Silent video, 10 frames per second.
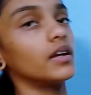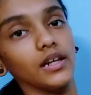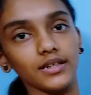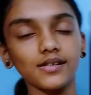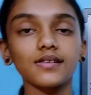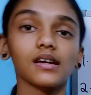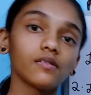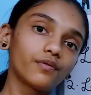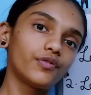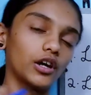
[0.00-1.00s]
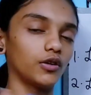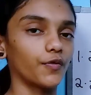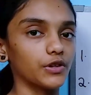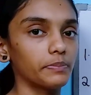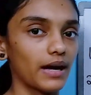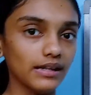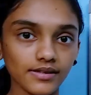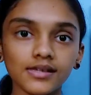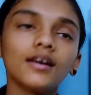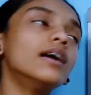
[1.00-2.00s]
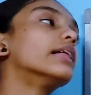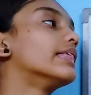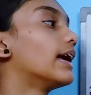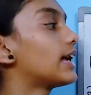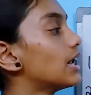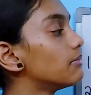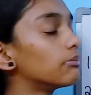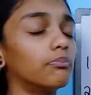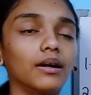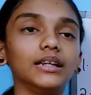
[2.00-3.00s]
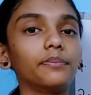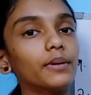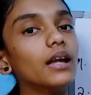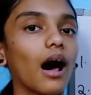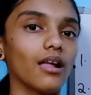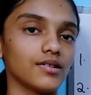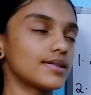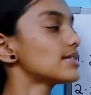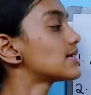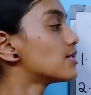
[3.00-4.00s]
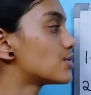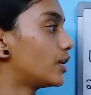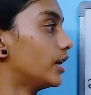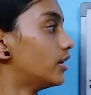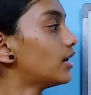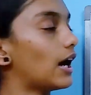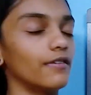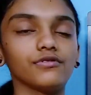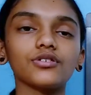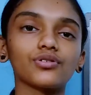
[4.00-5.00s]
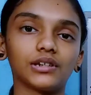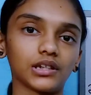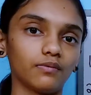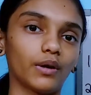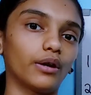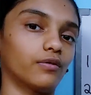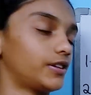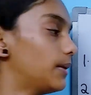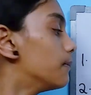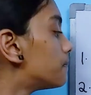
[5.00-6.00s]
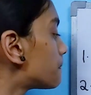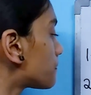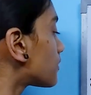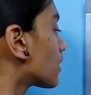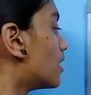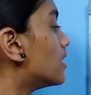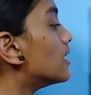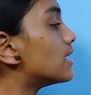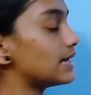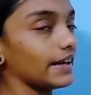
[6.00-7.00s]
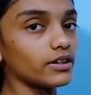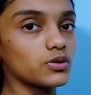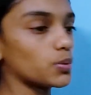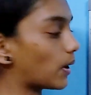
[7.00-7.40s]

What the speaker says: It is in front of the palace. There can be multiple answers. So here I have just written one of them. Next